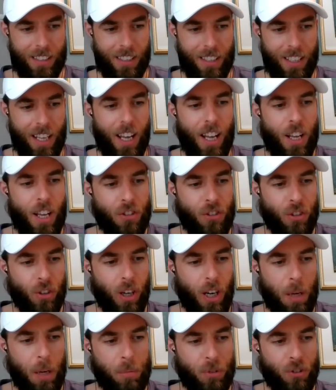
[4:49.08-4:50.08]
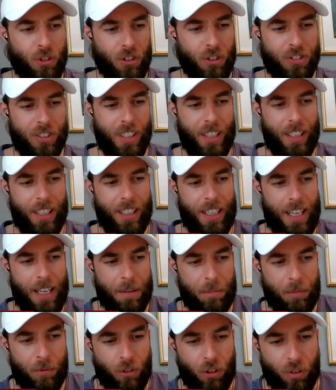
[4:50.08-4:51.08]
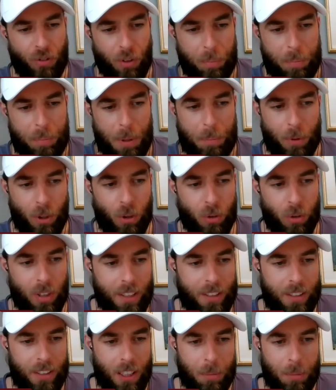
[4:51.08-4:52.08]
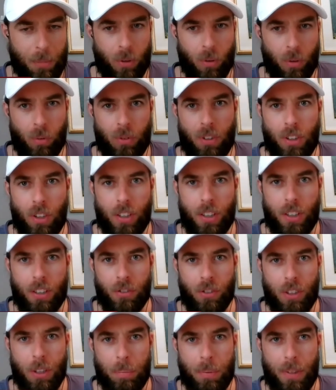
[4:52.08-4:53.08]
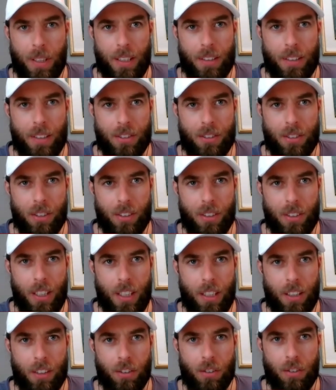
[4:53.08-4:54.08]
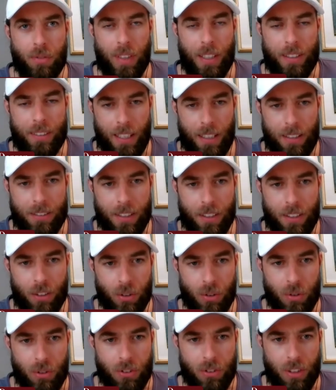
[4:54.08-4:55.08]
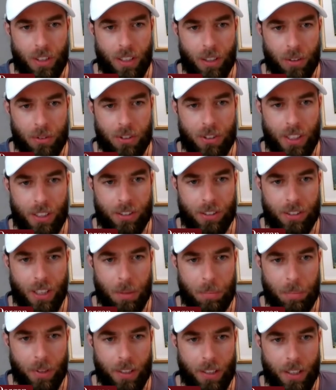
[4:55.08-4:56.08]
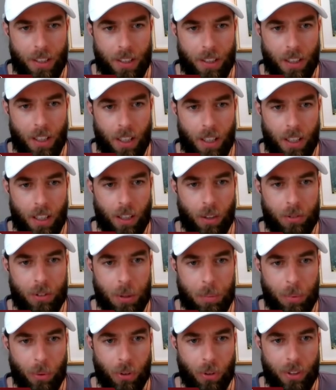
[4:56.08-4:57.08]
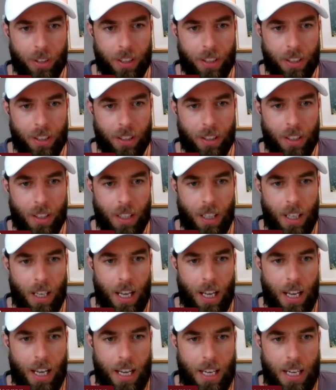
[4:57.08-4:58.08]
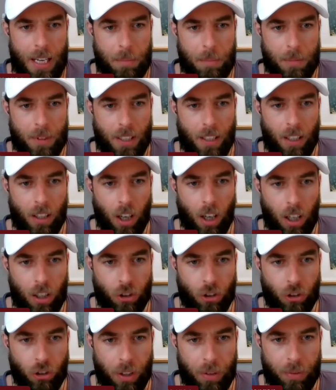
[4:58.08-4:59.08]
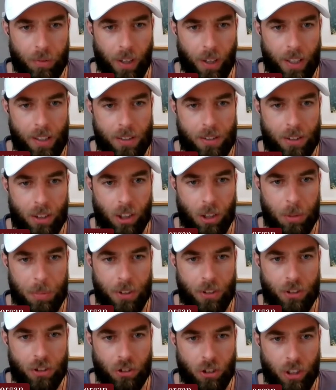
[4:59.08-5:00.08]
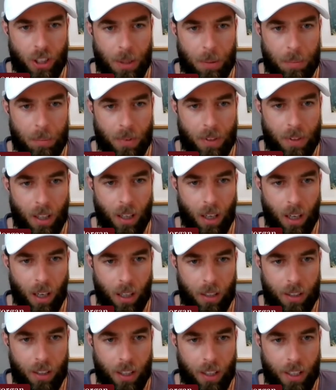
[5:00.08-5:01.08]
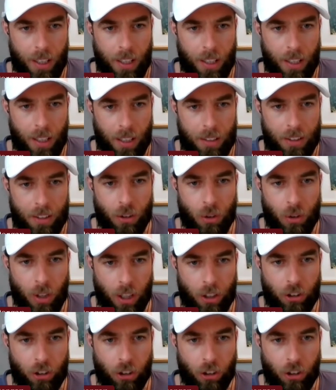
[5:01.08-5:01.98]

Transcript: Okay. So I was just saying, just for people who'd like to come out and look at the replay this Sunday, there's fantastic news announced yesterday by the county board here. All 3 finals are going to be streamed online on the New York